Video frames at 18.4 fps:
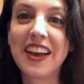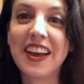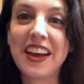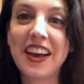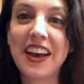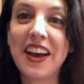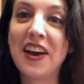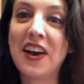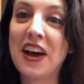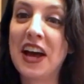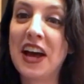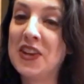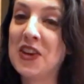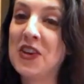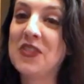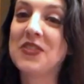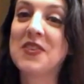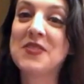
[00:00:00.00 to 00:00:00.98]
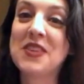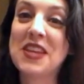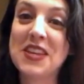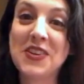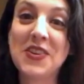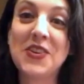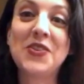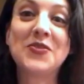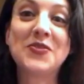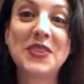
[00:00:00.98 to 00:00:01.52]
I know for me
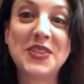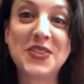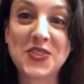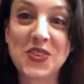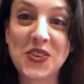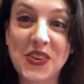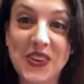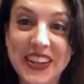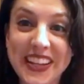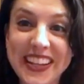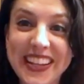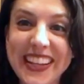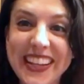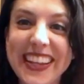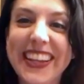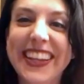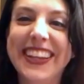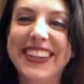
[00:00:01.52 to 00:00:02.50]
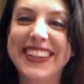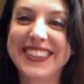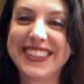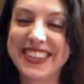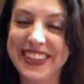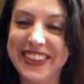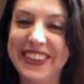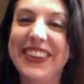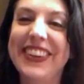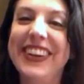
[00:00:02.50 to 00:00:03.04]
it would be joy.
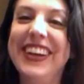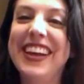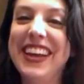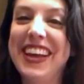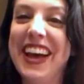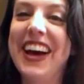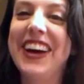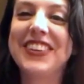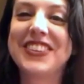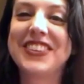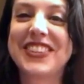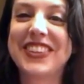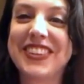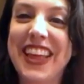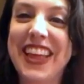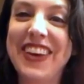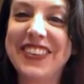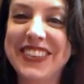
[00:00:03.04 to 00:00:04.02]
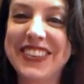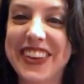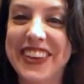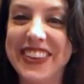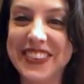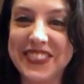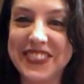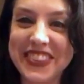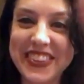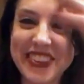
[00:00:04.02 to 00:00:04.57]
So I'll share that with all
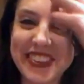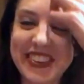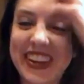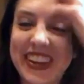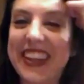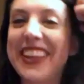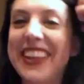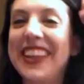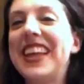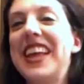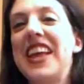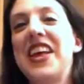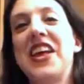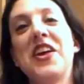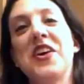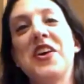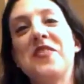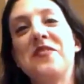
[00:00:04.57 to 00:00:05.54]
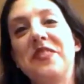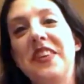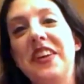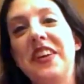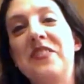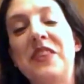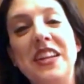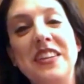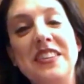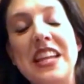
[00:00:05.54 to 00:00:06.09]
of you. My
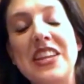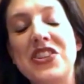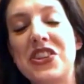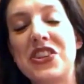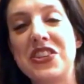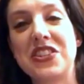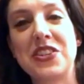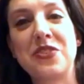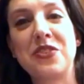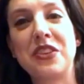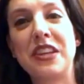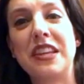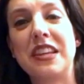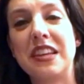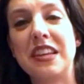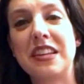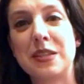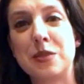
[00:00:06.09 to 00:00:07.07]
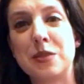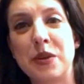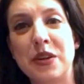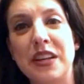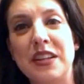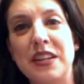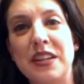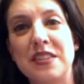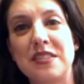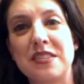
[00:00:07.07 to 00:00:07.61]
intention is to really
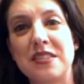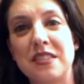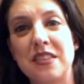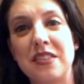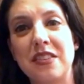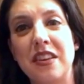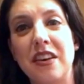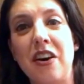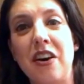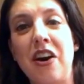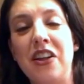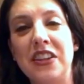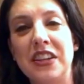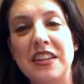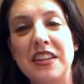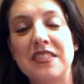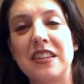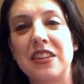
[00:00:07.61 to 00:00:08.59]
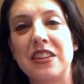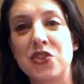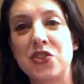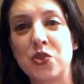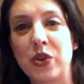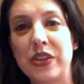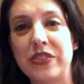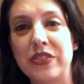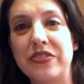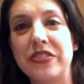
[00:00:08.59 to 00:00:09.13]
experience the holidays in a
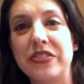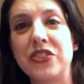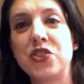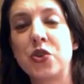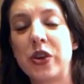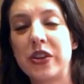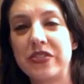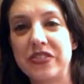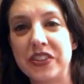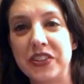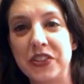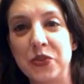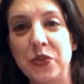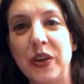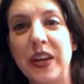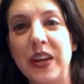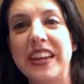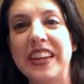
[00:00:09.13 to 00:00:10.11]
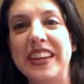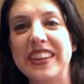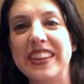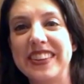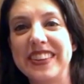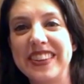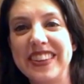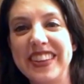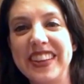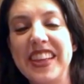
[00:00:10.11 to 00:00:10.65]
joy-filled way
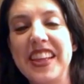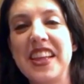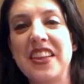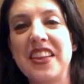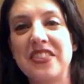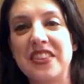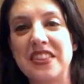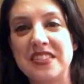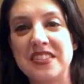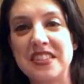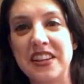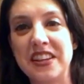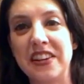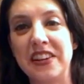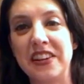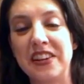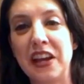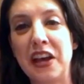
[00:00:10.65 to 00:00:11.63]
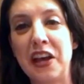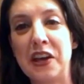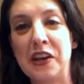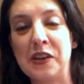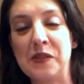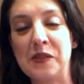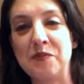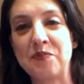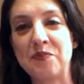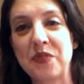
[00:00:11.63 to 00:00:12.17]
this year.
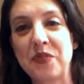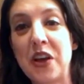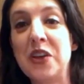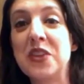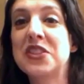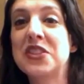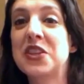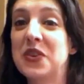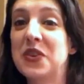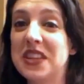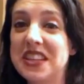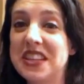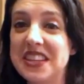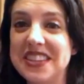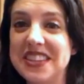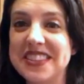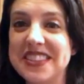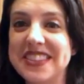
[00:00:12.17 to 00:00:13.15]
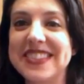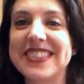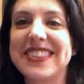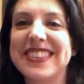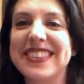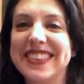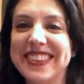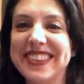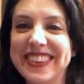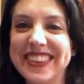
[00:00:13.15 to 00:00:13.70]
Also ease,
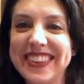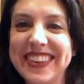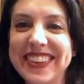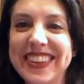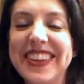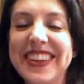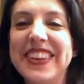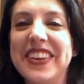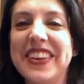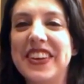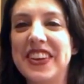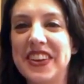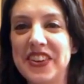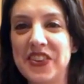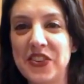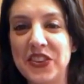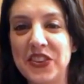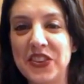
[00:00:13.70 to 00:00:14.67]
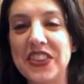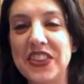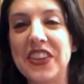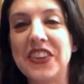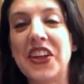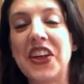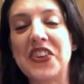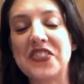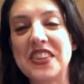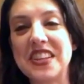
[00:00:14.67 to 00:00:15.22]
with a
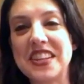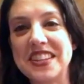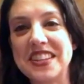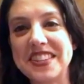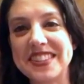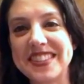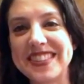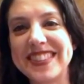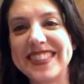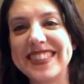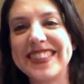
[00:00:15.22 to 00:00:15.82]
lot of ease.